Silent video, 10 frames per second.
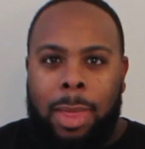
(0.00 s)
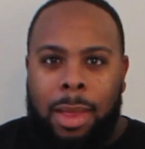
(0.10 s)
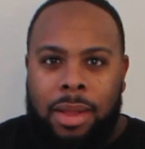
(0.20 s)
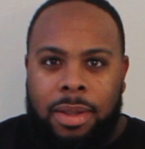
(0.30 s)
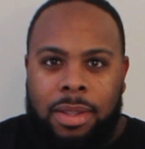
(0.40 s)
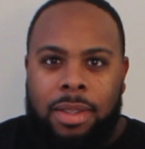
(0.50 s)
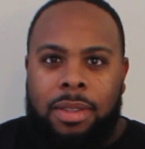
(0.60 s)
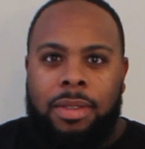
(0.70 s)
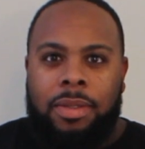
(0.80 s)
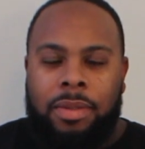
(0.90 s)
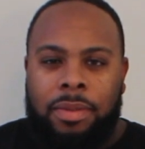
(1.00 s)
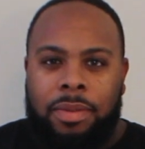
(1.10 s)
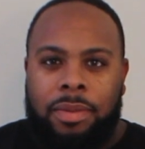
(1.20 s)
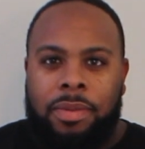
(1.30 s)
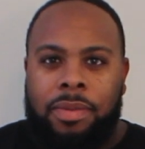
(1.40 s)

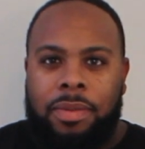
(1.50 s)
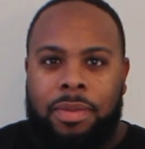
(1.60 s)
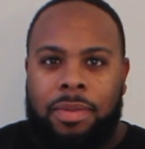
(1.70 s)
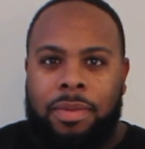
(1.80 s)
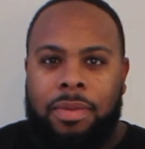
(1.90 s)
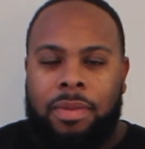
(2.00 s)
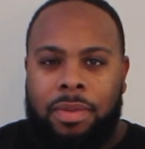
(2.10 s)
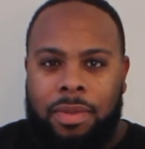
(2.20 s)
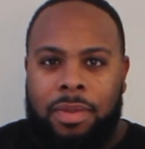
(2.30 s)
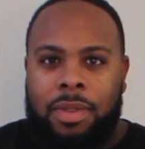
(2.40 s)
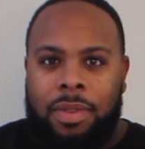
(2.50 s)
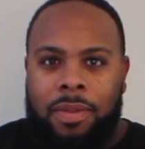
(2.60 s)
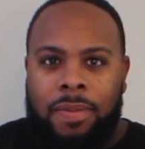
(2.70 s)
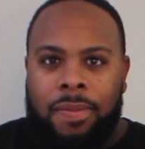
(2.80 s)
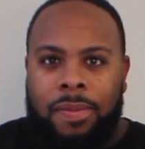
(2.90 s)

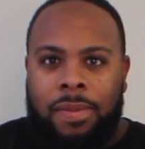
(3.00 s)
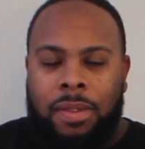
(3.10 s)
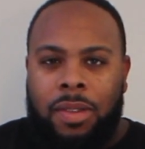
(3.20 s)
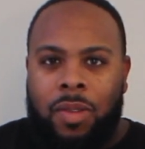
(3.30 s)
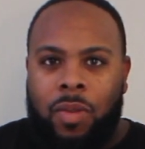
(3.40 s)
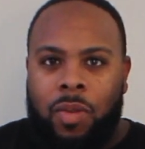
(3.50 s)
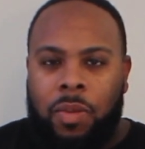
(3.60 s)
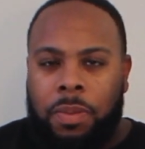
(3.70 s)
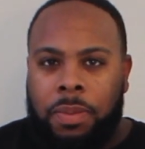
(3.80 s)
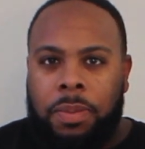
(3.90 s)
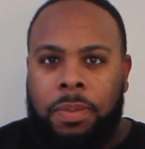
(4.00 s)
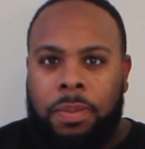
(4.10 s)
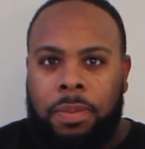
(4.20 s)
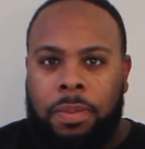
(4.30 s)
This person isn't speaking.